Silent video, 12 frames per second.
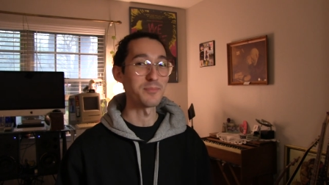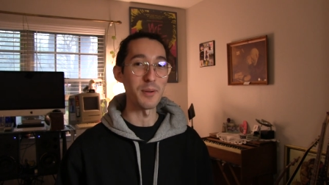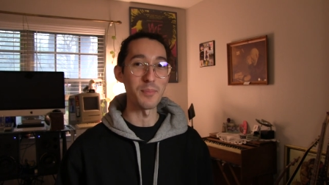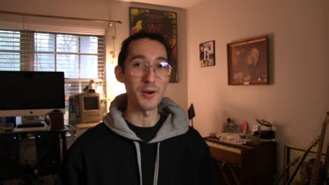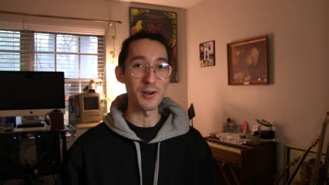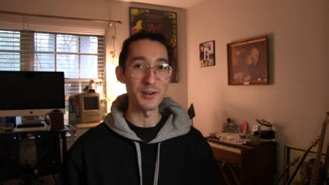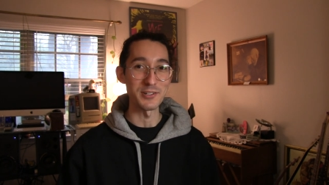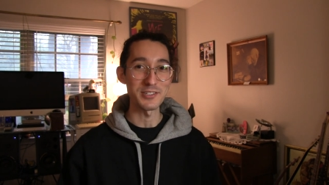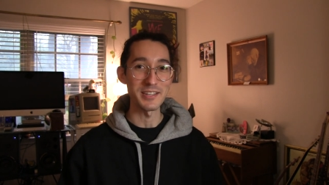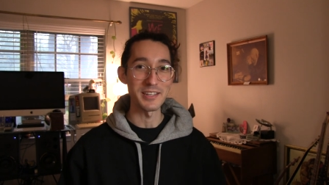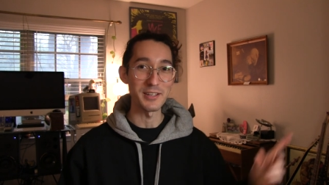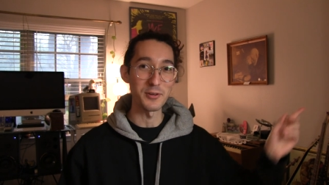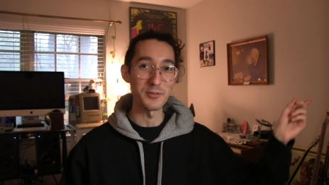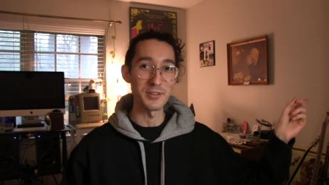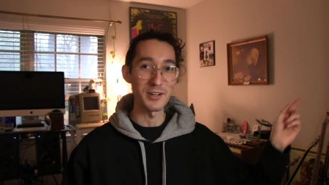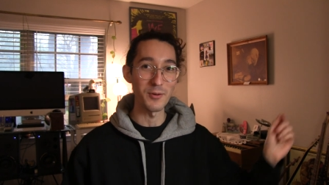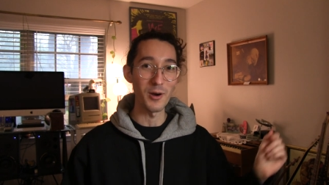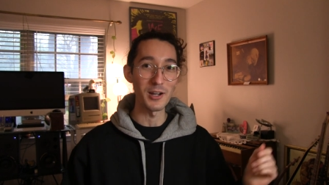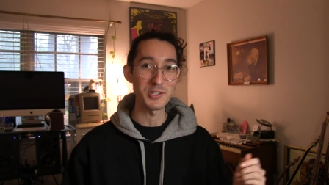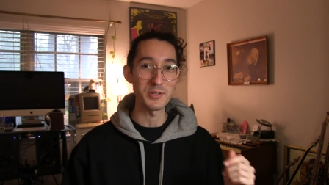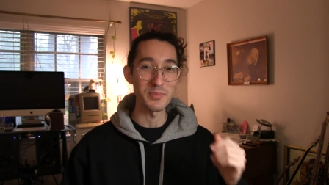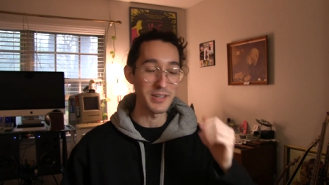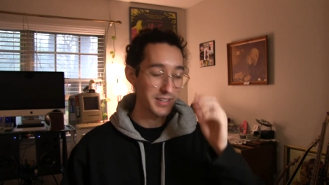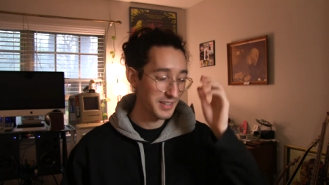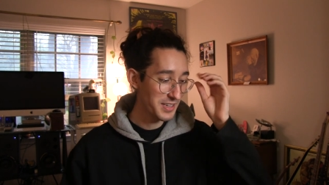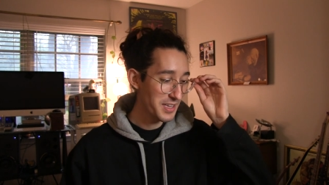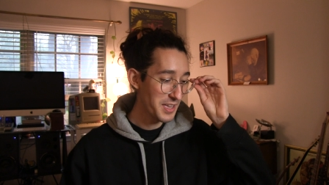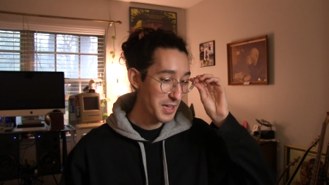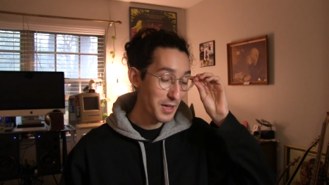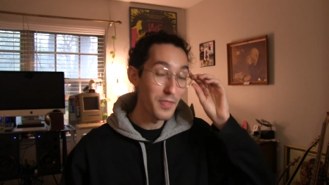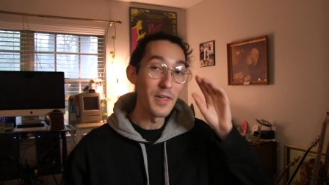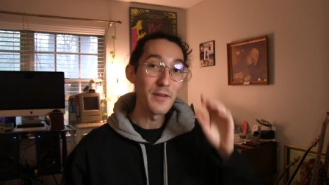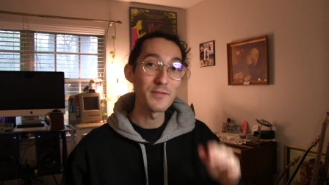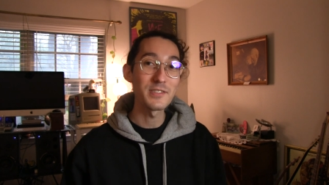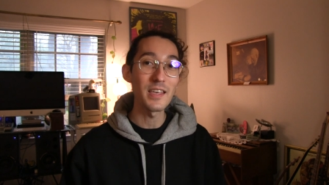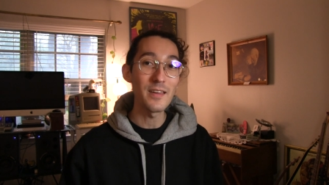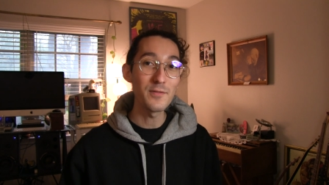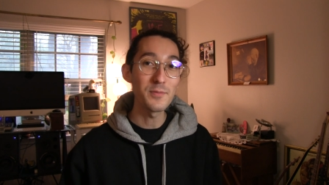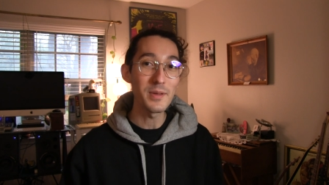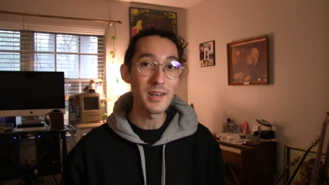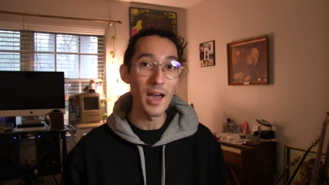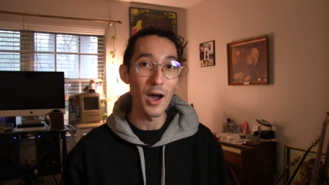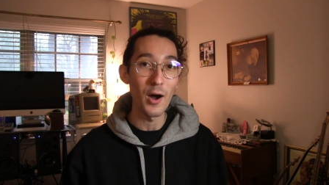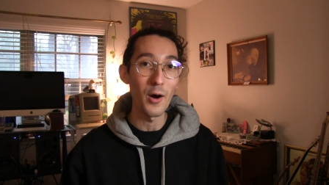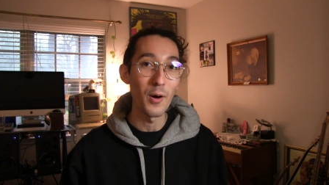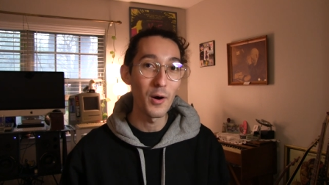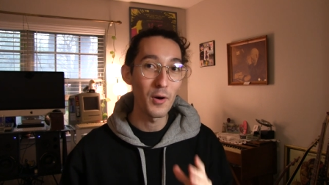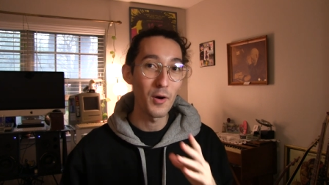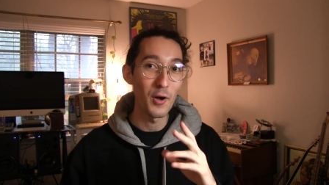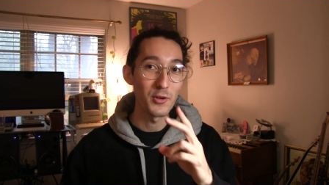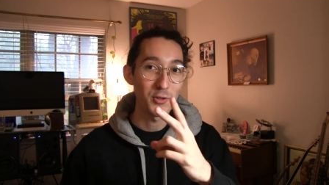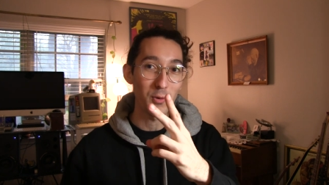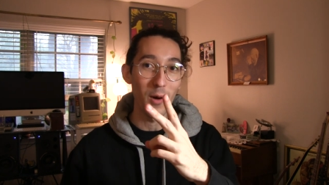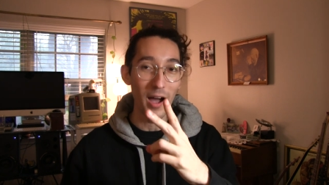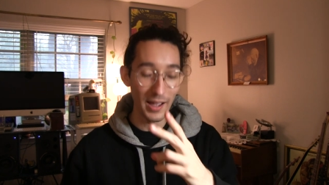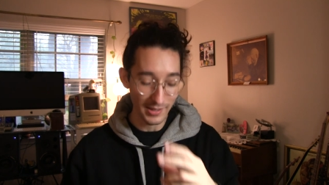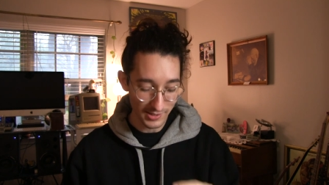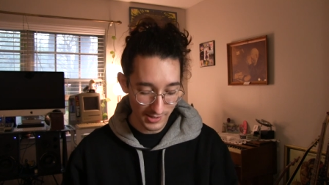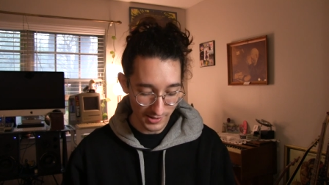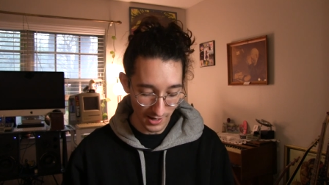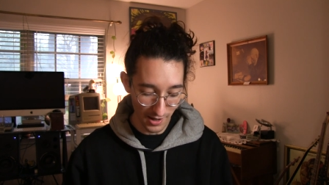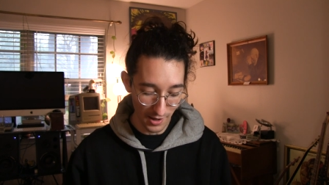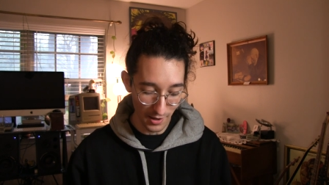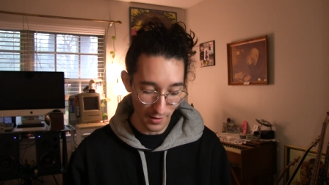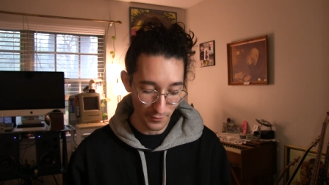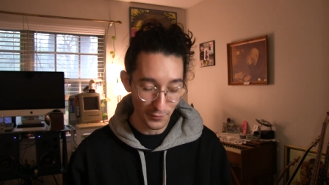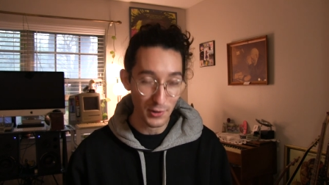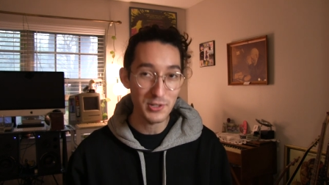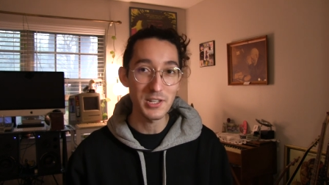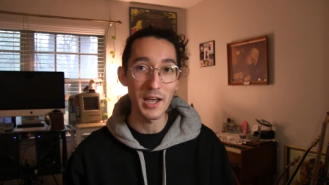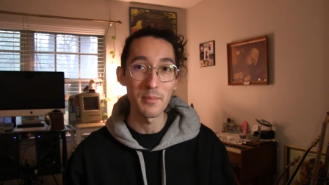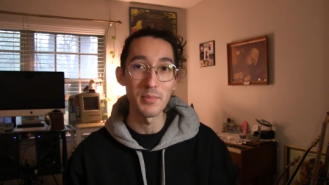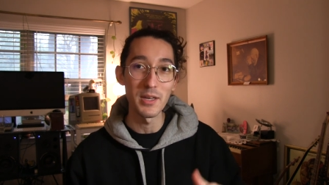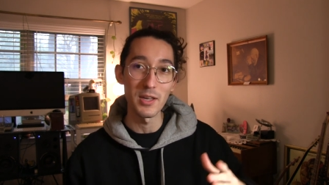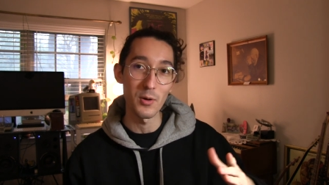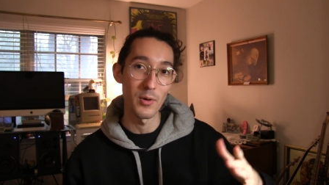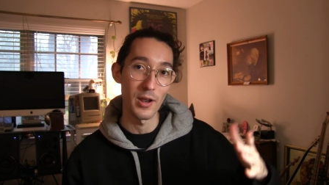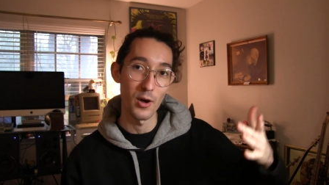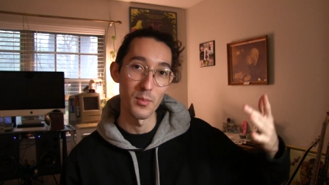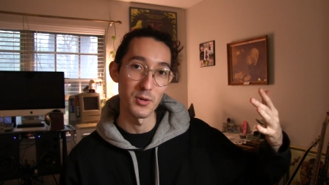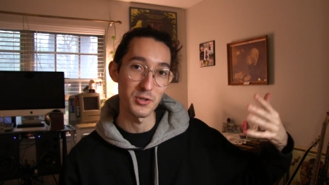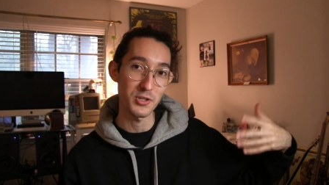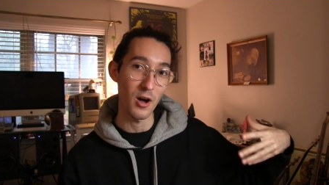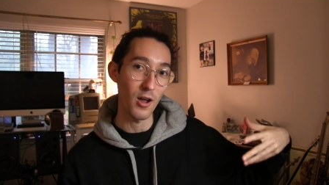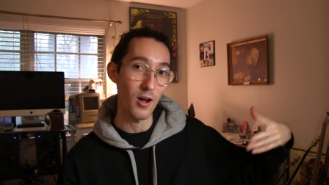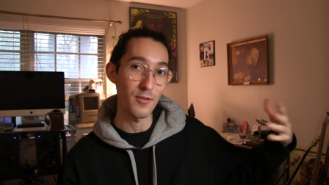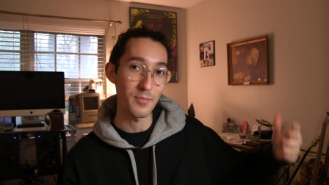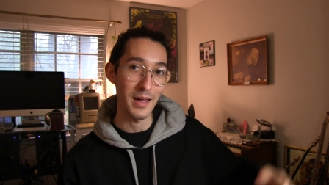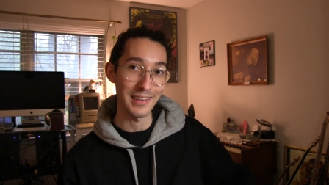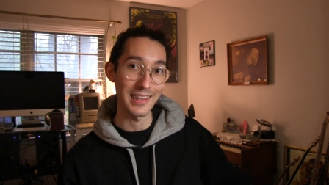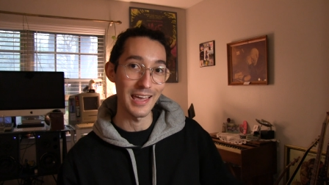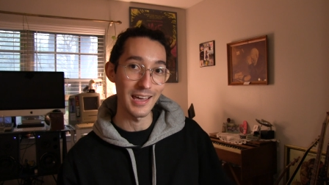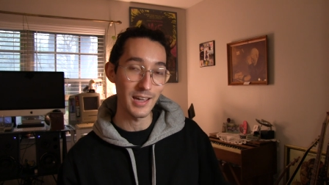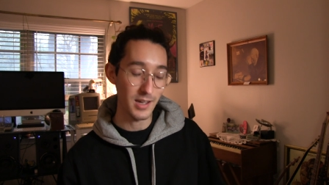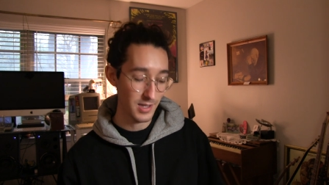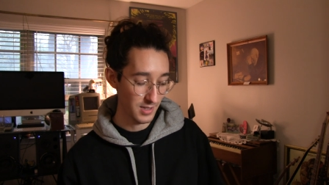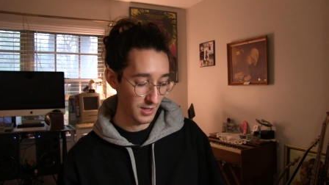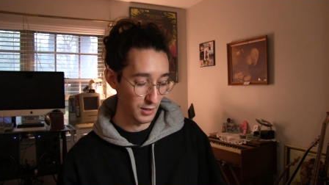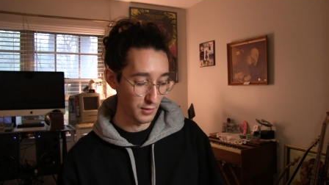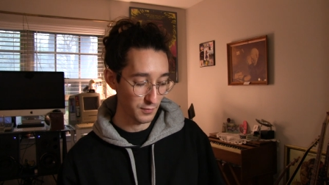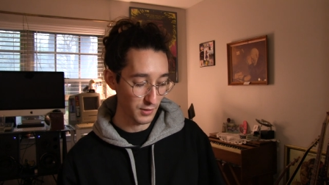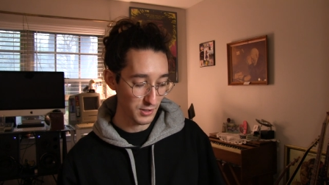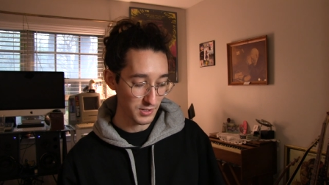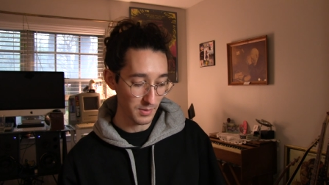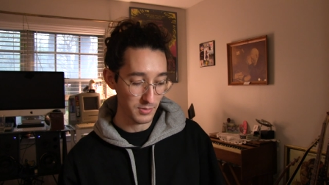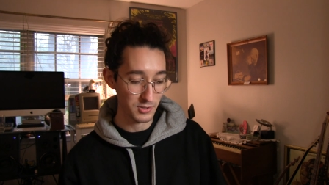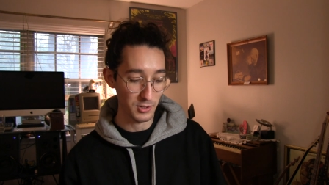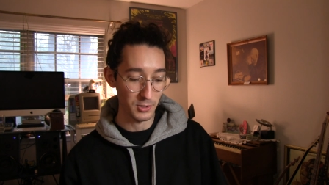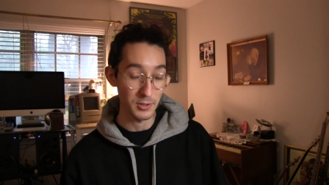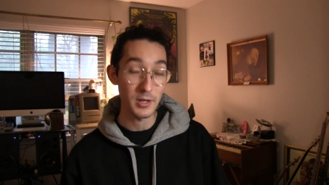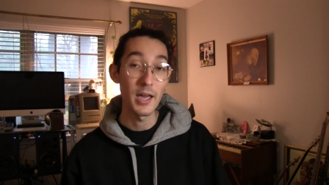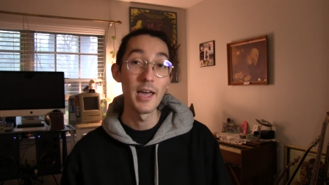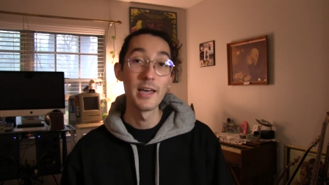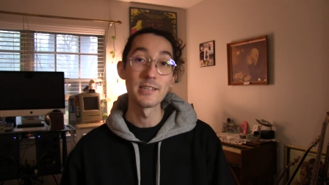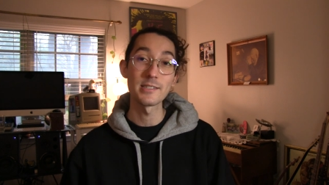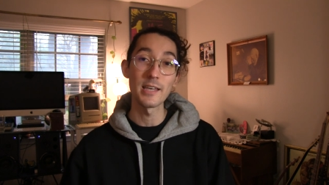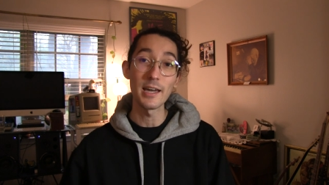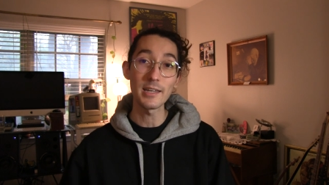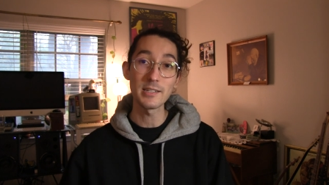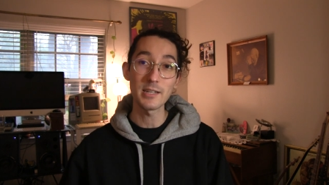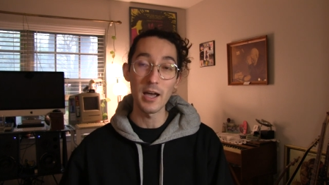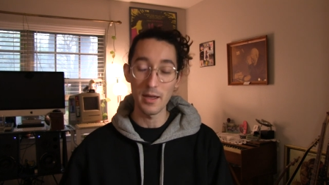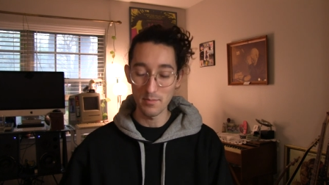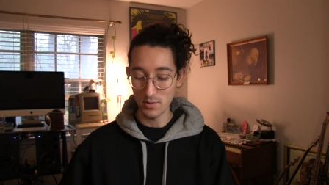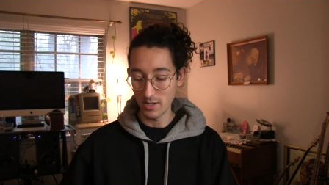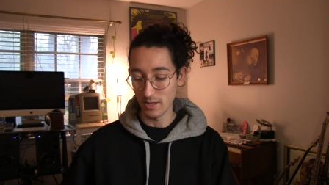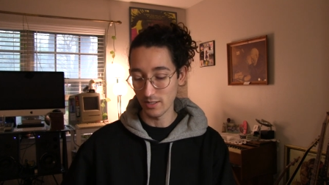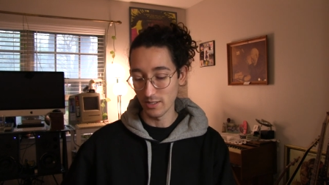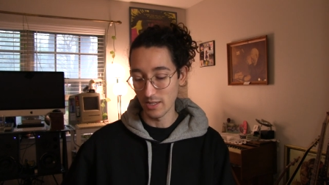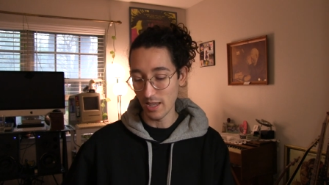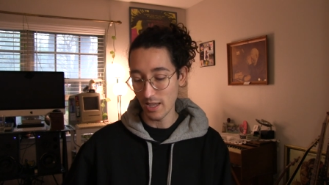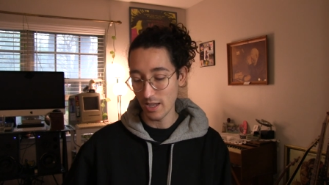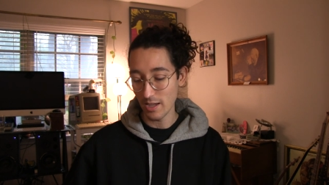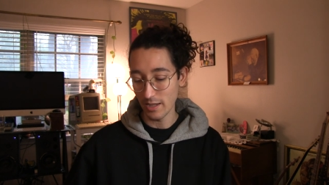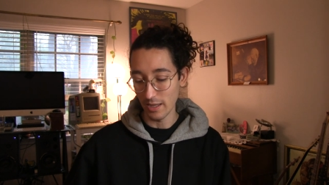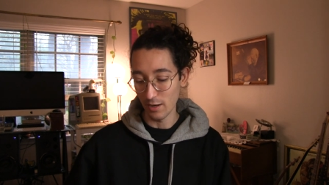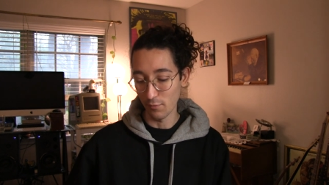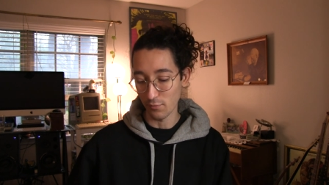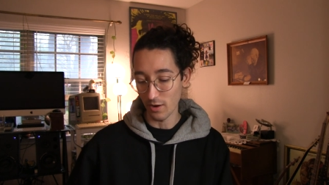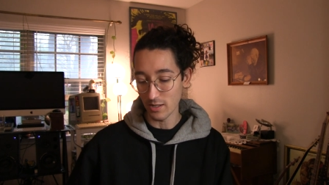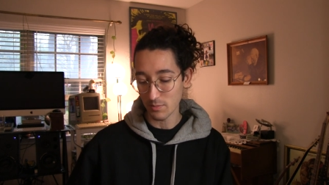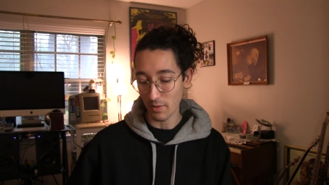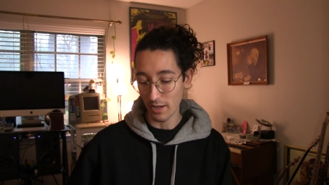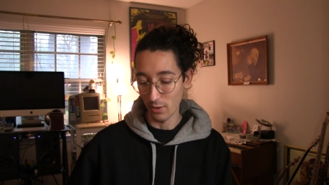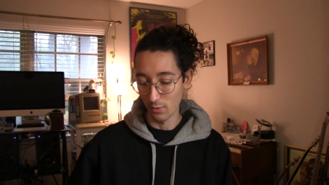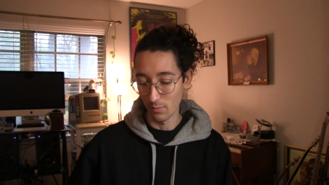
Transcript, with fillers: my partner standing over there watching me. They've saved me now twice. Uh, first time being when I almost sawed off my leg in the first episode. Second time being today, getting frostbite